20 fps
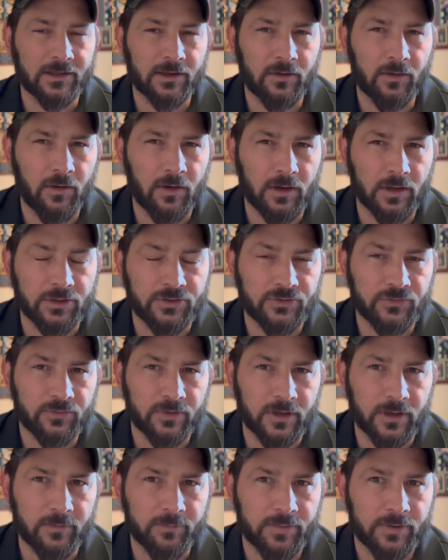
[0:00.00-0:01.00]
go on a
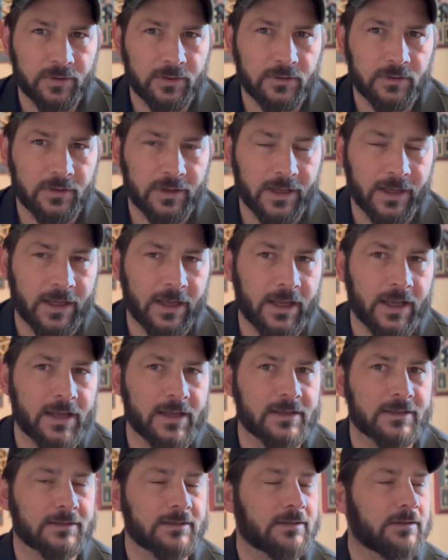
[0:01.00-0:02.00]
trip,
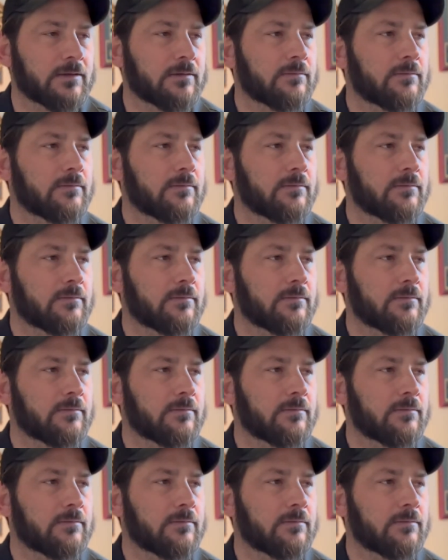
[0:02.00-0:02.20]
and